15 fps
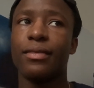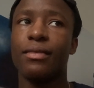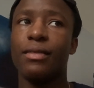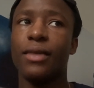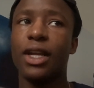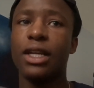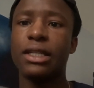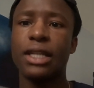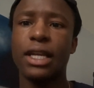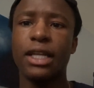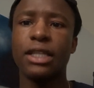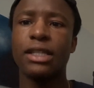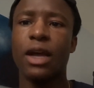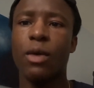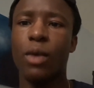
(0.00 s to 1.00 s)
There's
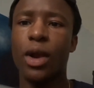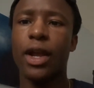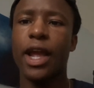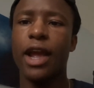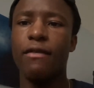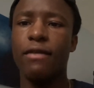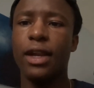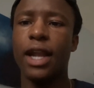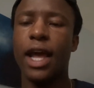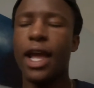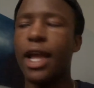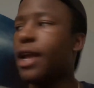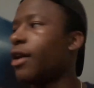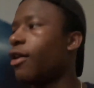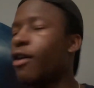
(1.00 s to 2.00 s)
niggas that work every
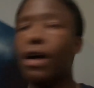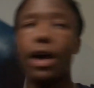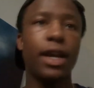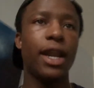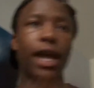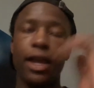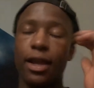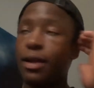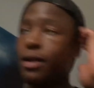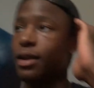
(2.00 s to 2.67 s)
day, all day.